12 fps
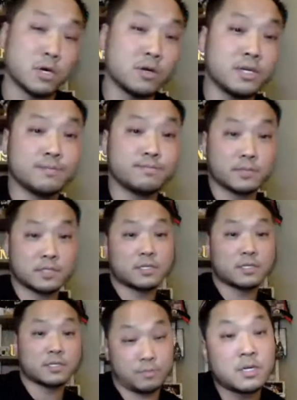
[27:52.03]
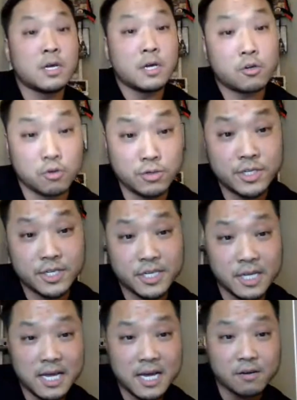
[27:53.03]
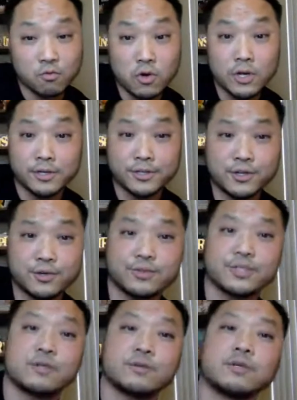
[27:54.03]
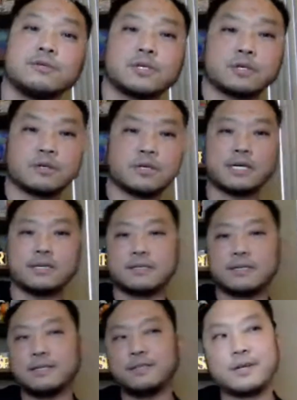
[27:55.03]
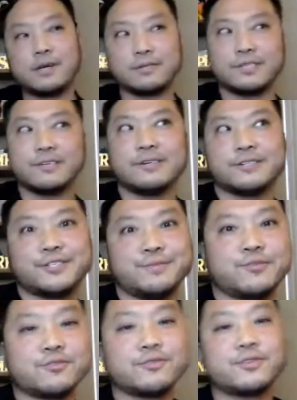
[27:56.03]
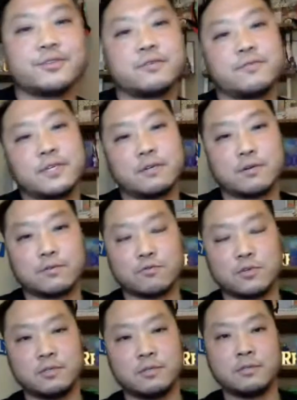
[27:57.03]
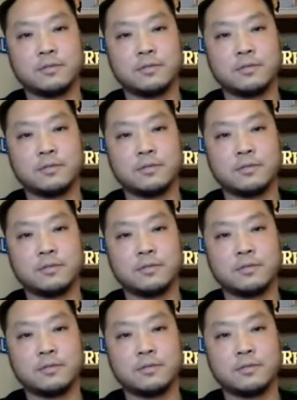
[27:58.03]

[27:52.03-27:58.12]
Mona cruises a lot of Royal too, so those are they're not cheap cruises over there on Royal.